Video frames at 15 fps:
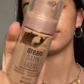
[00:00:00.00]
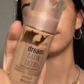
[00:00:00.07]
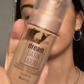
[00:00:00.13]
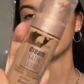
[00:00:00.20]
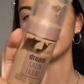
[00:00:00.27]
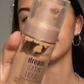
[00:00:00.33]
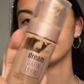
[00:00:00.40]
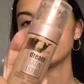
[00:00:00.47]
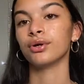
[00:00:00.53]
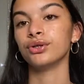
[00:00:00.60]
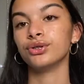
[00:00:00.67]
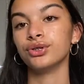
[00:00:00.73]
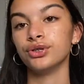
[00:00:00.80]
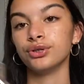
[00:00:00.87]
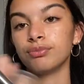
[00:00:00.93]
Foundation
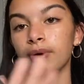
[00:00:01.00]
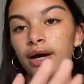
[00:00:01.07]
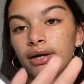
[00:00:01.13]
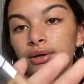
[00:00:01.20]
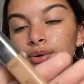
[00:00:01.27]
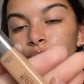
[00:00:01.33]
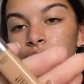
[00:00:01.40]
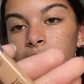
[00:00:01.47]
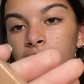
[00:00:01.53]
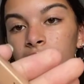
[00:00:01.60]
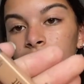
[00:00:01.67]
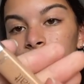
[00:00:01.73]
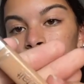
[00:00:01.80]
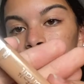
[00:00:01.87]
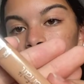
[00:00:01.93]
to use my
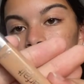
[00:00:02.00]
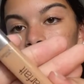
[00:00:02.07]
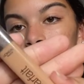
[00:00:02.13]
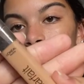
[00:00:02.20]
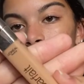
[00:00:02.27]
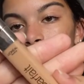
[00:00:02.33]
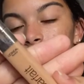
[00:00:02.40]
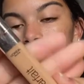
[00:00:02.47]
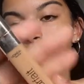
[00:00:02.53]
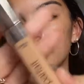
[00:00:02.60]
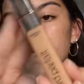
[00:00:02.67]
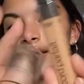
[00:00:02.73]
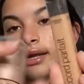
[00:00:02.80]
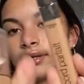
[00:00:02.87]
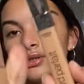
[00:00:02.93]
L'Oreal
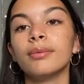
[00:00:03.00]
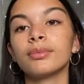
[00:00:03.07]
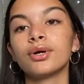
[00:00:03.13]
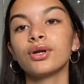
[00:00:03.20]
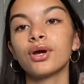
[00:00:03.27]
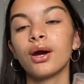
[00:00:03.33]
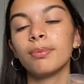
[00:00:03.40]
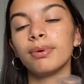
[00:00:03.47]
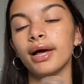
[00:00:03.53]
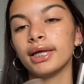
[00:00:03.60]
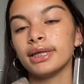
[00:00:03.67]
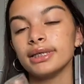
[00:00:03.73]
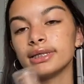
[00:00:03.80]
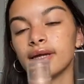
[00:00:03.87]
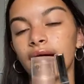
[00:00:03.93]
Concealer. So I'm gonna go apply
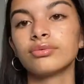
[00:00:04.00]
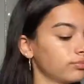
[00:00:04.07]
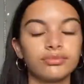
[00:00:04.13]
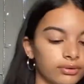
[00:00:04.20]
these now.